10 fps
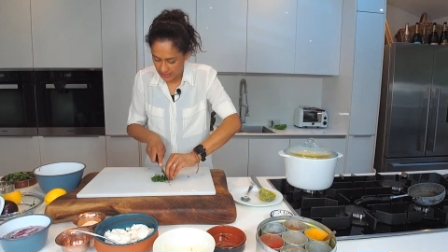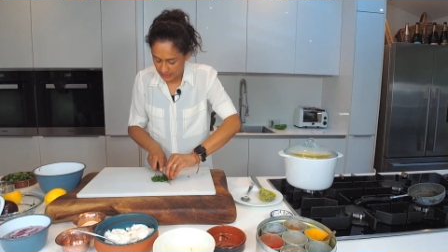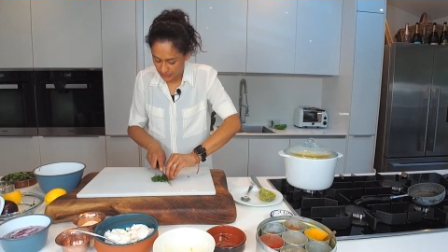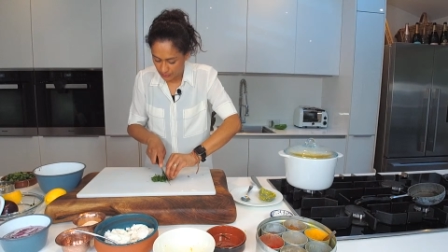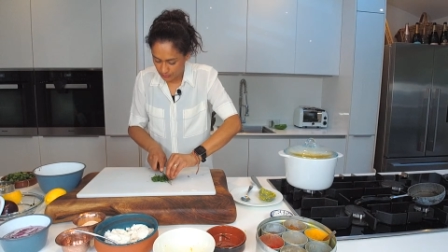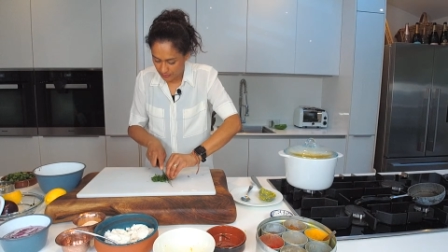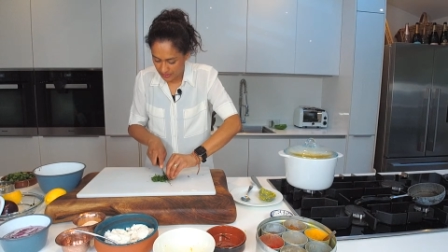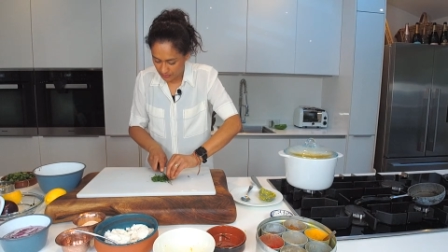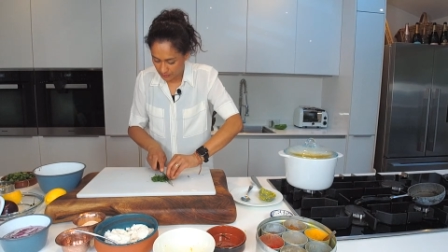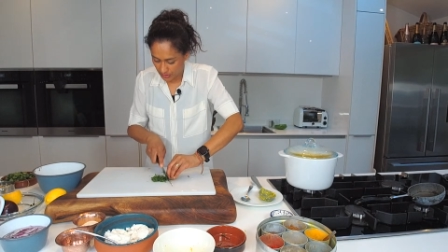and you will
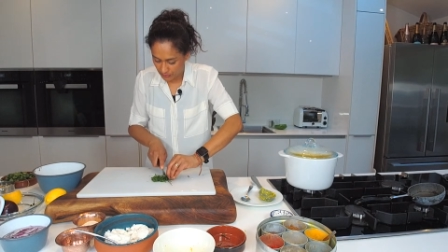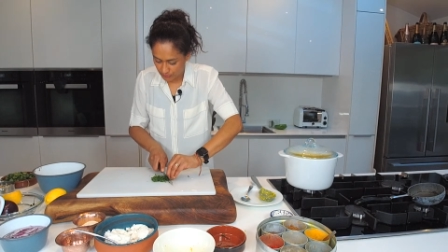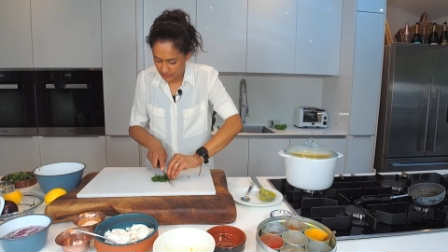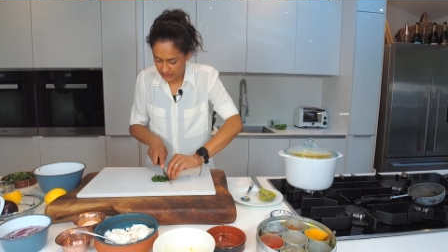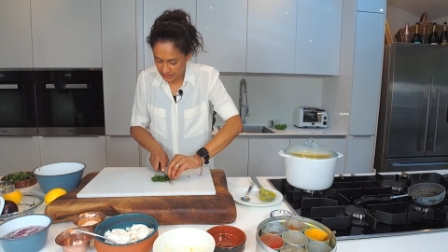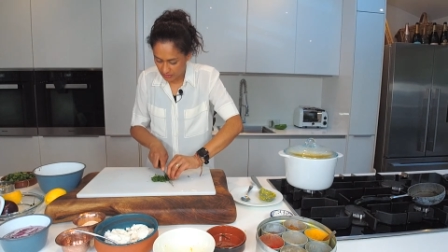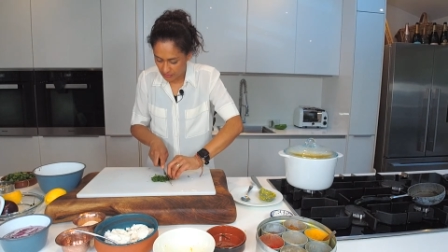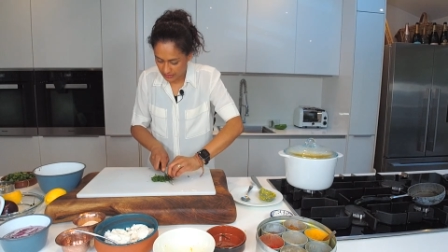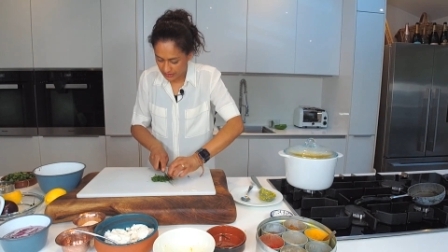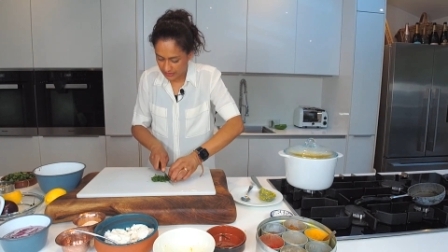make them go really
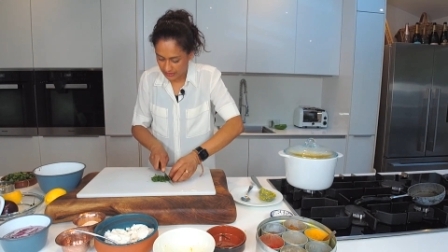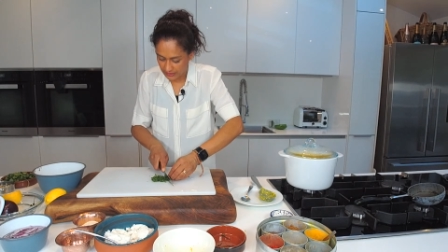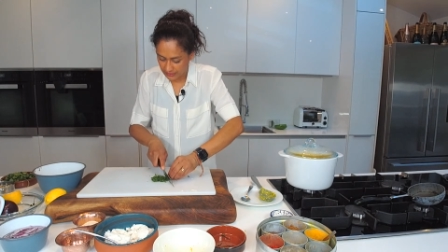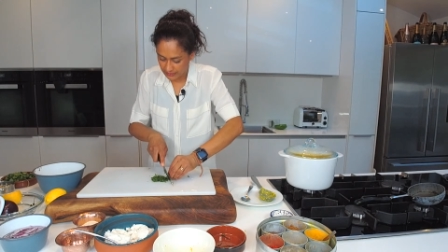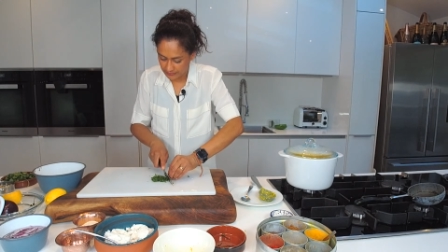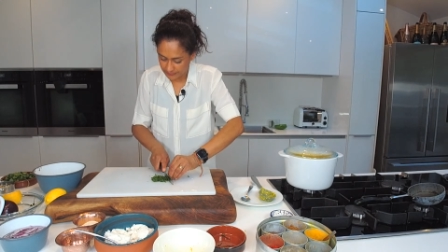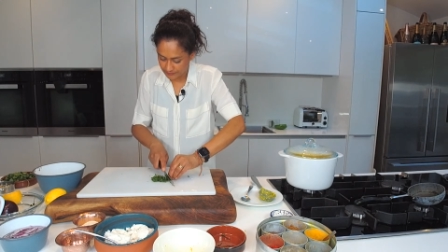dark in colour,